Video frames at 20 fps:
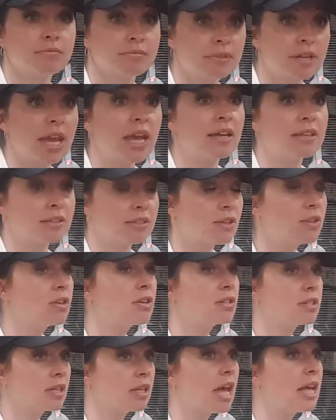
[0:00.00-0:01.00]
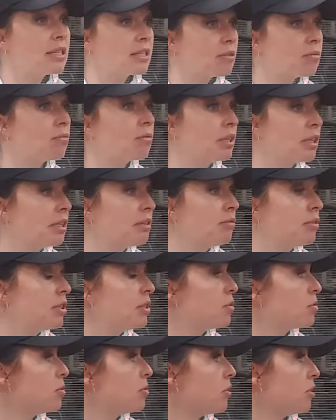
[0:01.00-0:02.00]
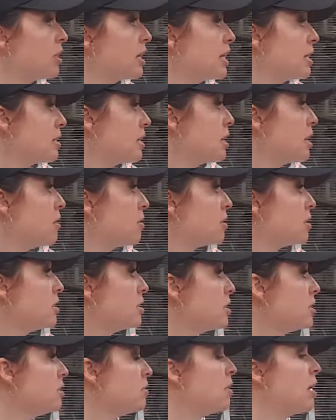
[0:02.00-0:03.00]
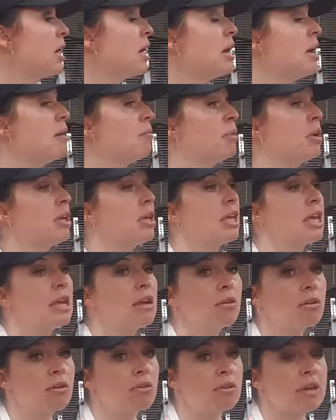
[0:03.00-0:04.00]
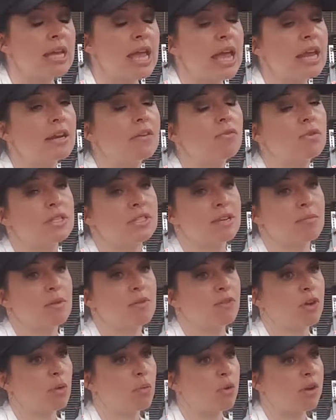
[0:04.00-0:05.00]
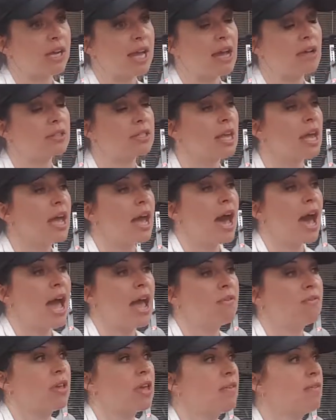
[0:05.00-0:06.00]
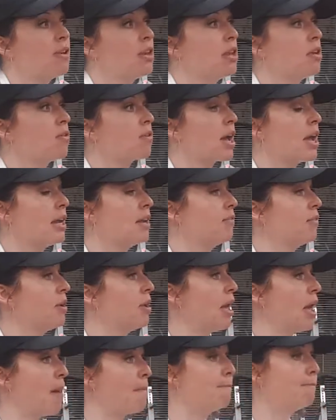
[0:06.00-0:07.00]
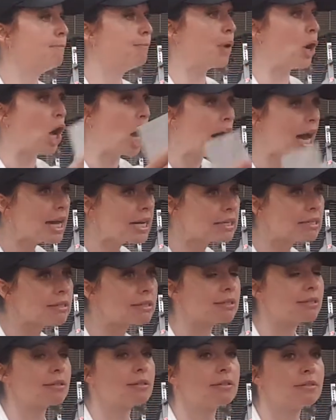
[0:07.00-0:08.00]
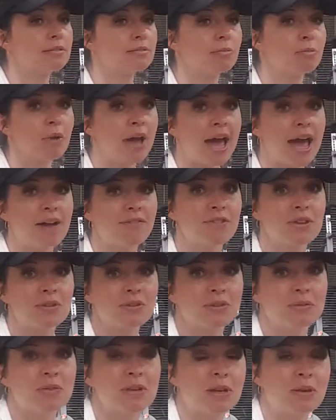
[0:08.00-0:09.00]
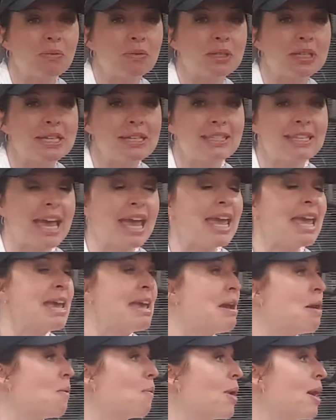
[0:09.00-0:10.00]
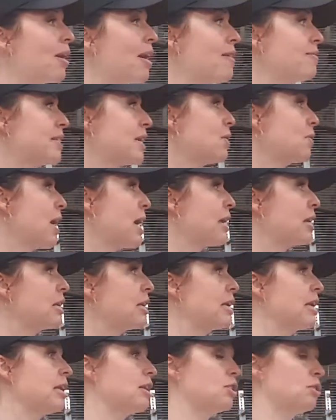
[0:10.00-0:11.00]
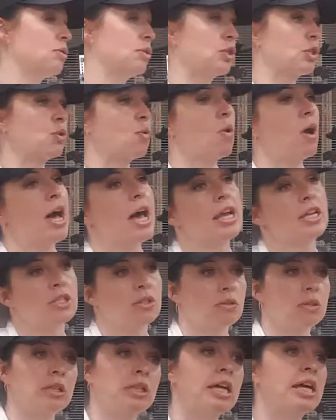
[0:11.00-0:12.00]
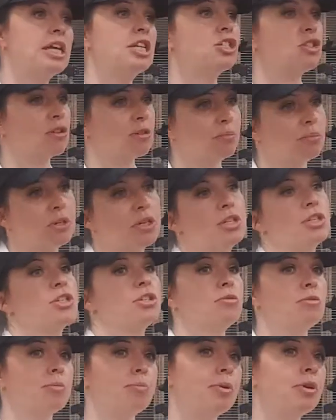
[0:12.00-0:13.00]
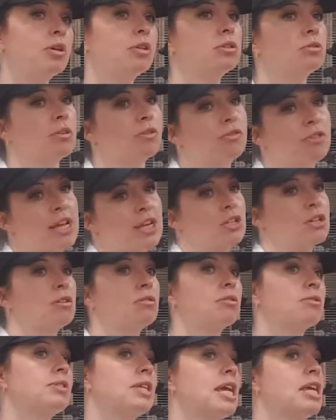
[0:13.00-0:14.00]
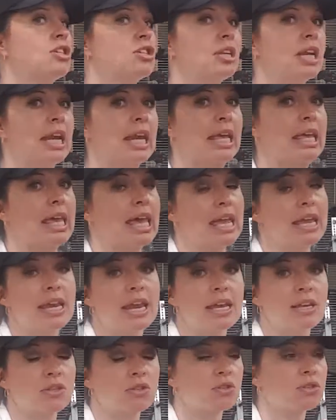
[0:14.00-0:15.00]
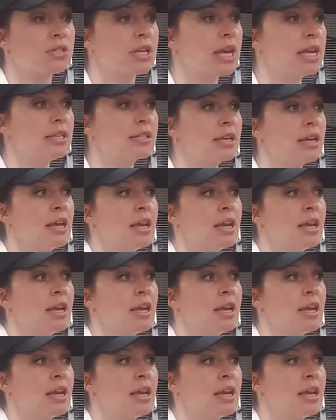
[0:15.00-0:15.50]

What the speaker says: Yeah, so there's lots of really, really cool things that you can do. But get creative with some of your workouts. I've given you kind of a box, will you say, where I've said, okay, do a squat, do a lunge, do a push, do a pull, do a flexion, a rotation, and a gait exercise.